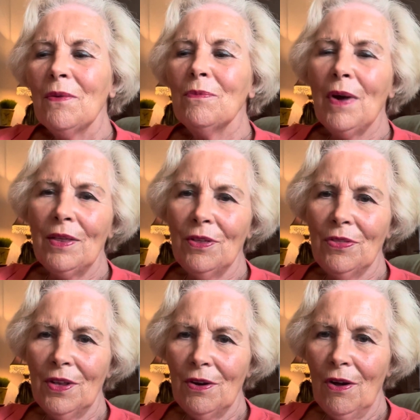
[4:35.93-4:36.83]
rather
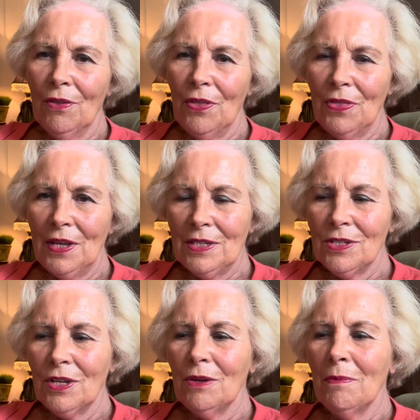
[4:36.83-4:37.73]
than all the things
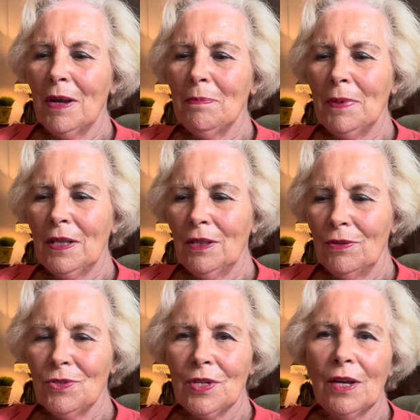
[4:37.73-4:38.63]
that you might be
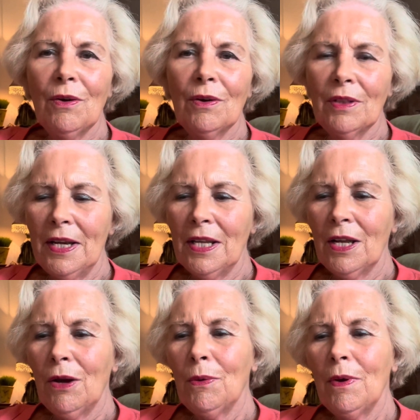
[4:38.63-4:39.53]
losing or letting
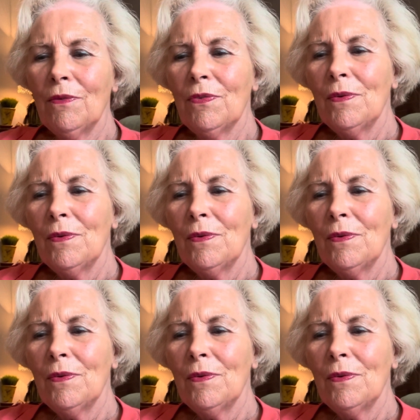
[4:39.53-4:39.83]
go of.